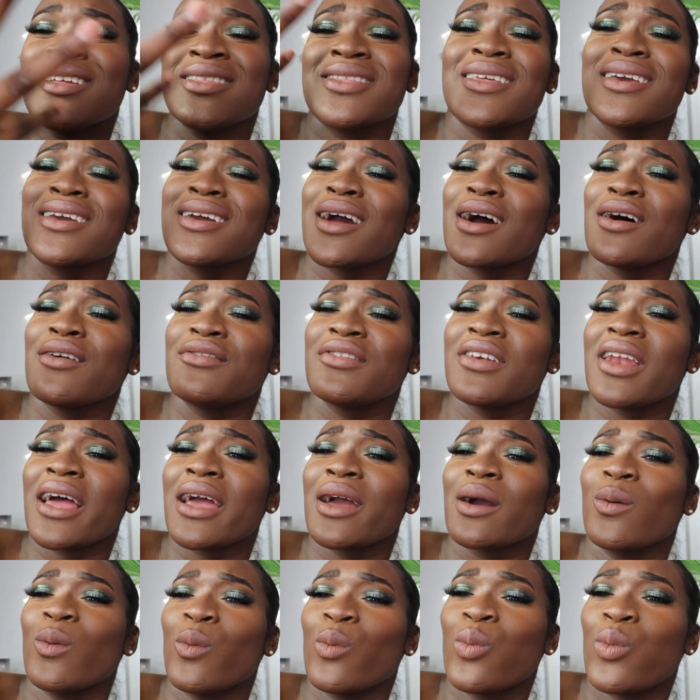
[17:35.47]
trying to think of
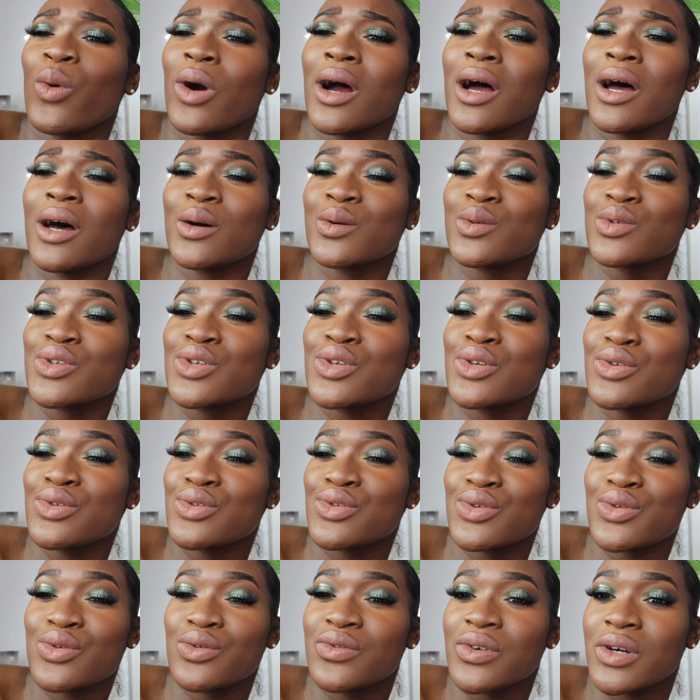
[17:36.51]
like what else
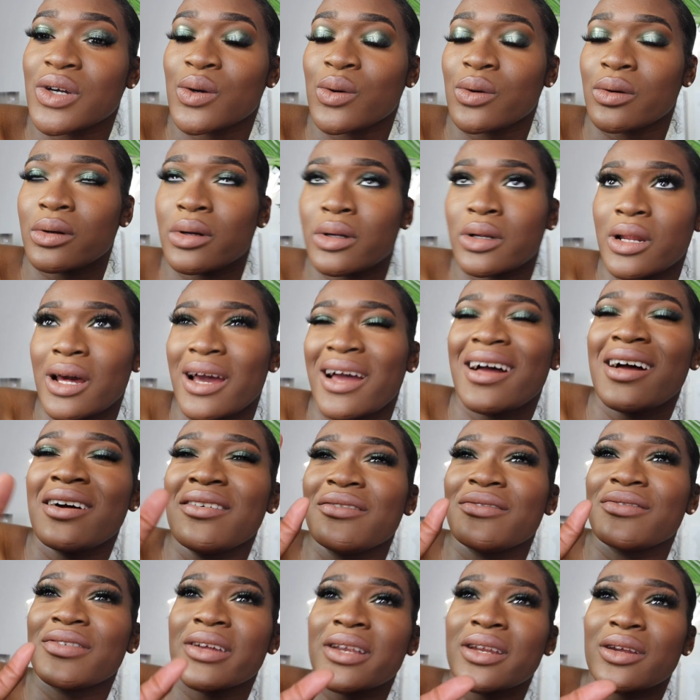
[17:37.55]
to record. I
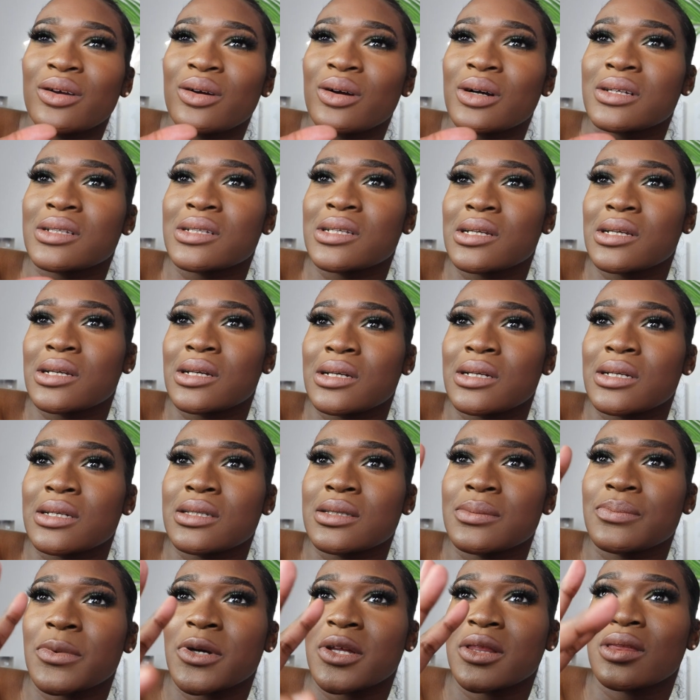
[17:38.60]
have video
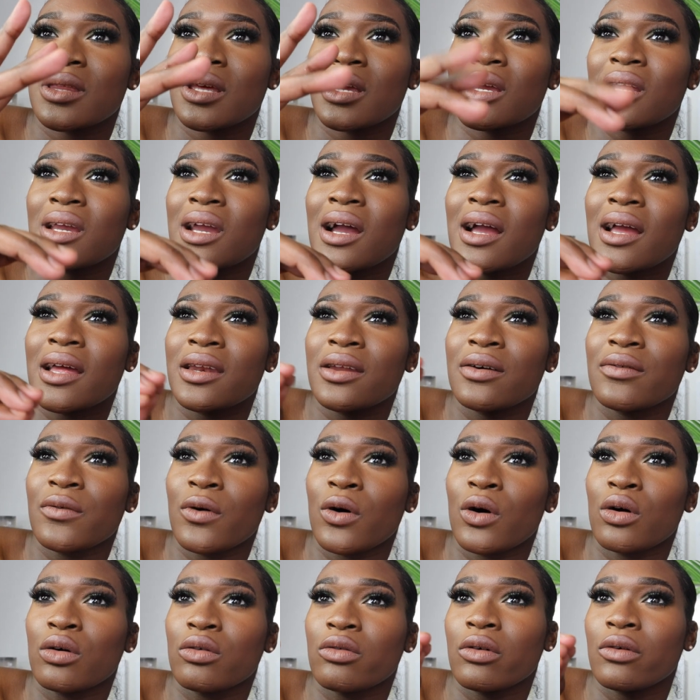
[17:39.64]
ideas, but they kind of
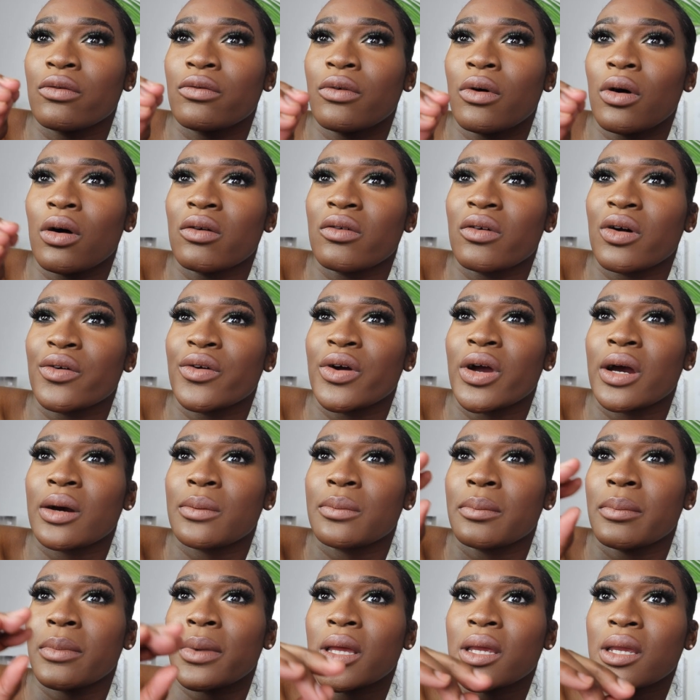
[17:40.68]
all revolve
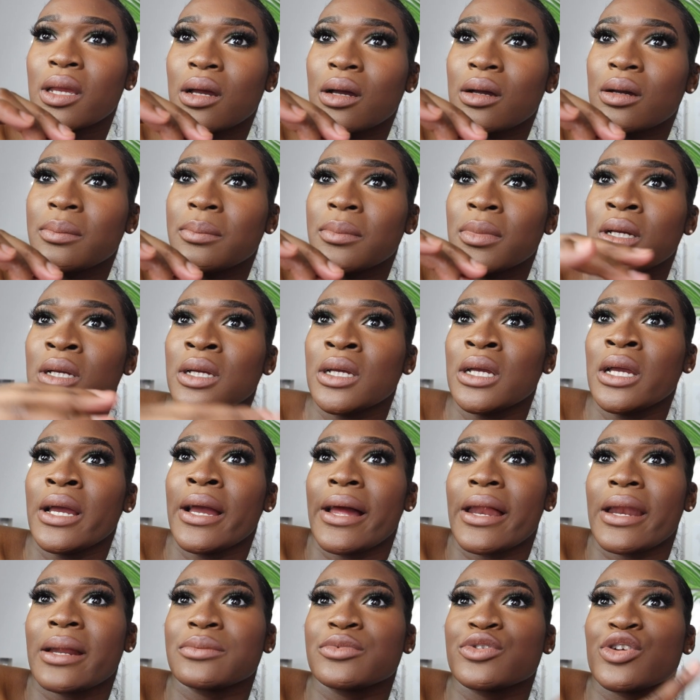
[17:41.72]
around makeup,
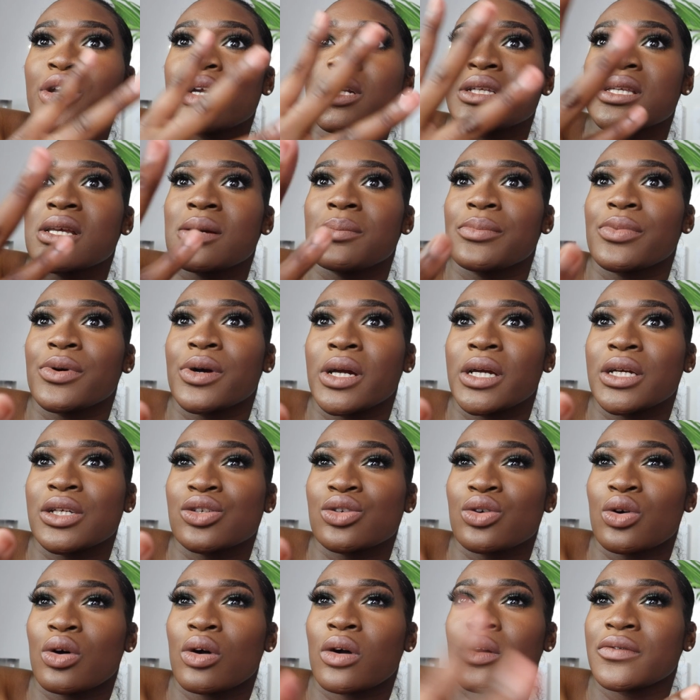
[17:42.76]
and I'm trying to
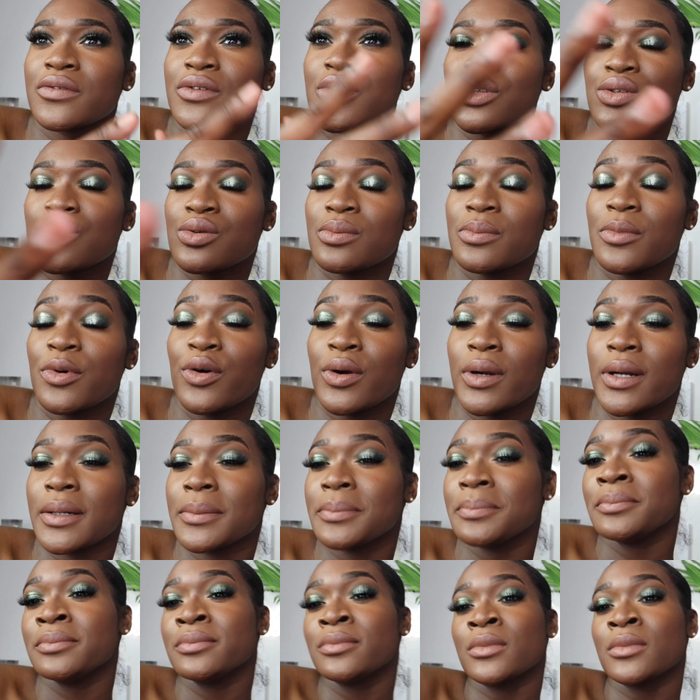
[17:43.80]
branch off to do more.